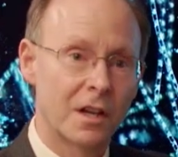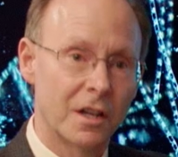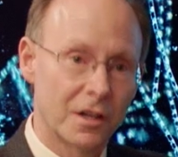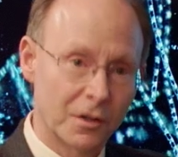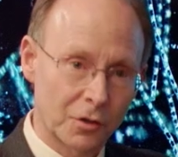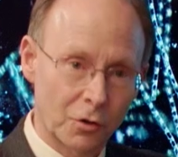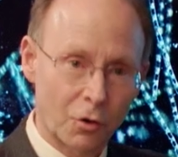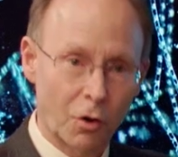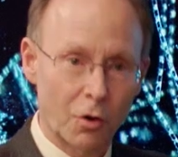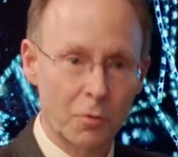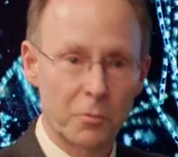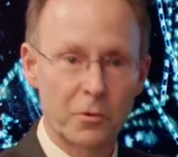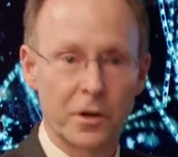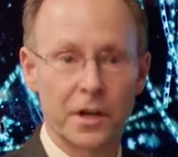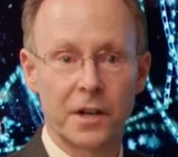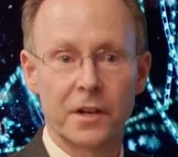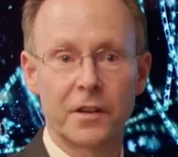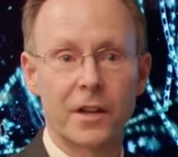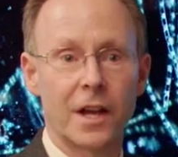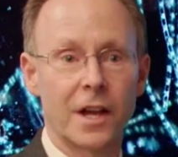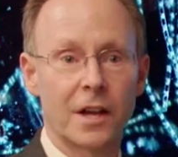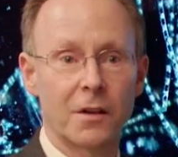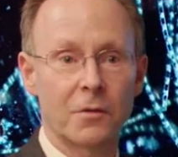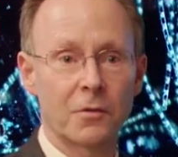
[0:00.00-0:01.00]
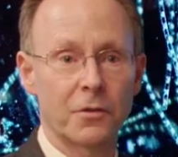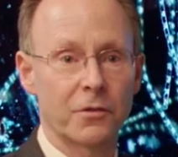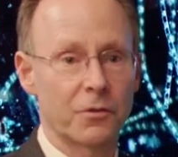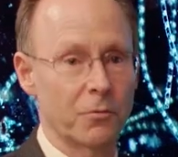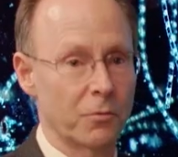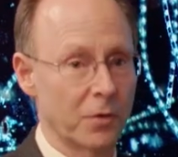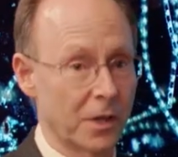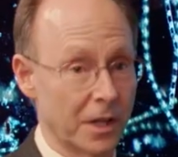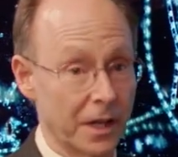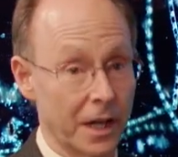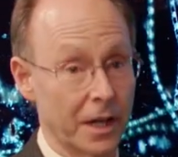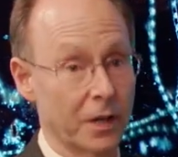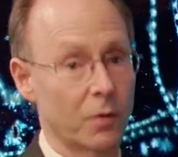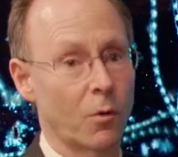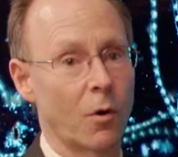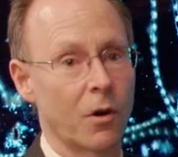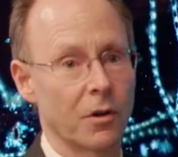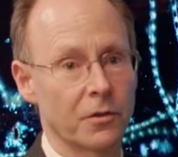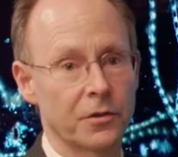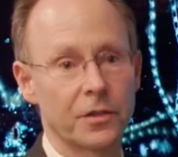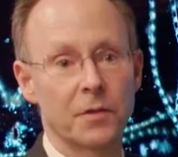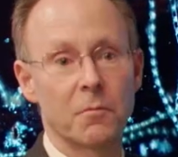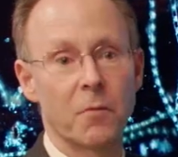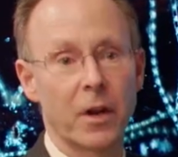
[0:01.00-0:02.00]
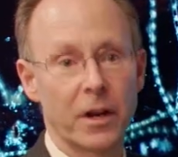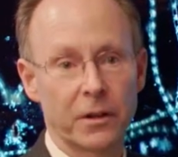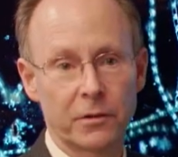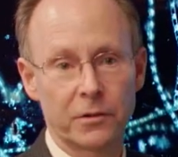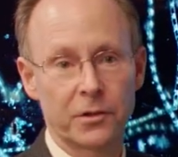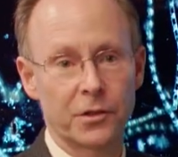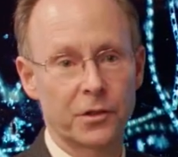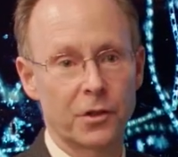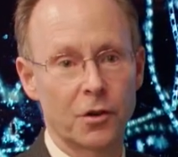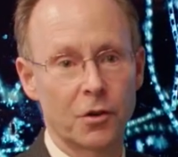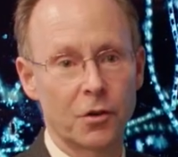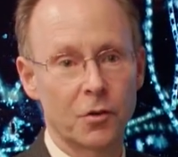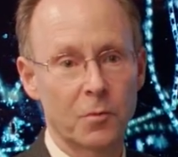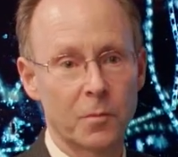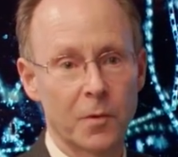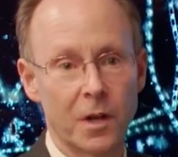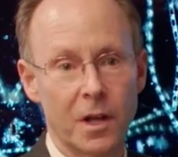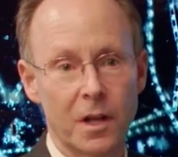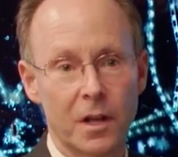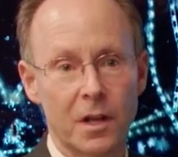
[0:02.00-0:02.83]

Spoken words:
incorporated that with a really high quality microscope